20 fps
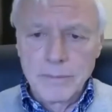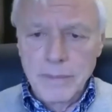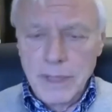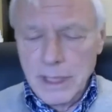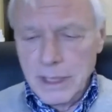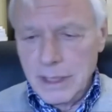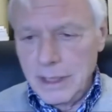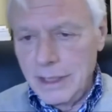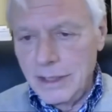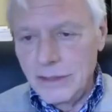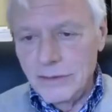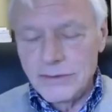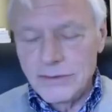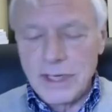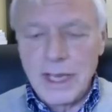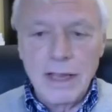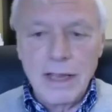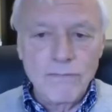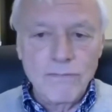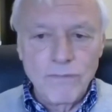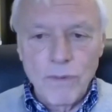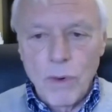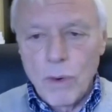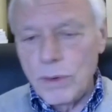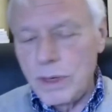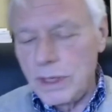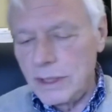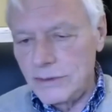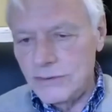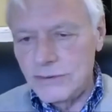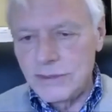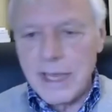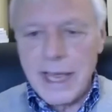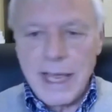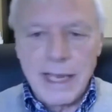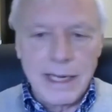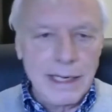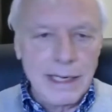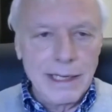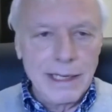It is a focus
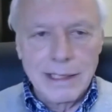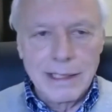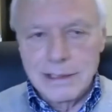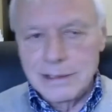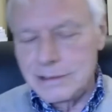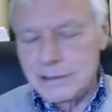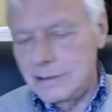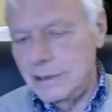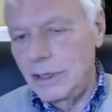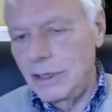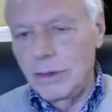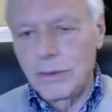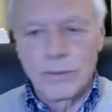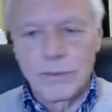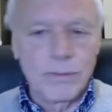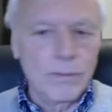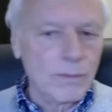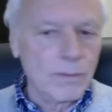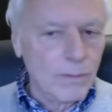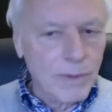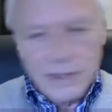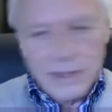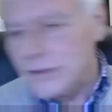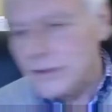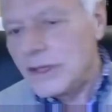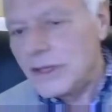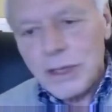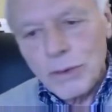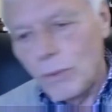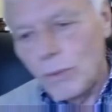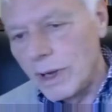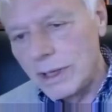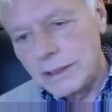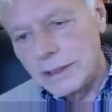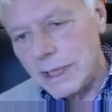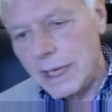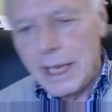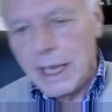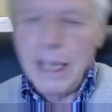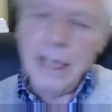that is, one thing one
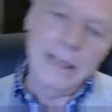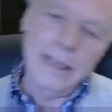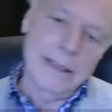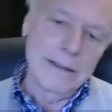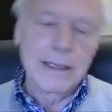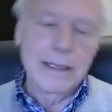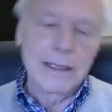day, and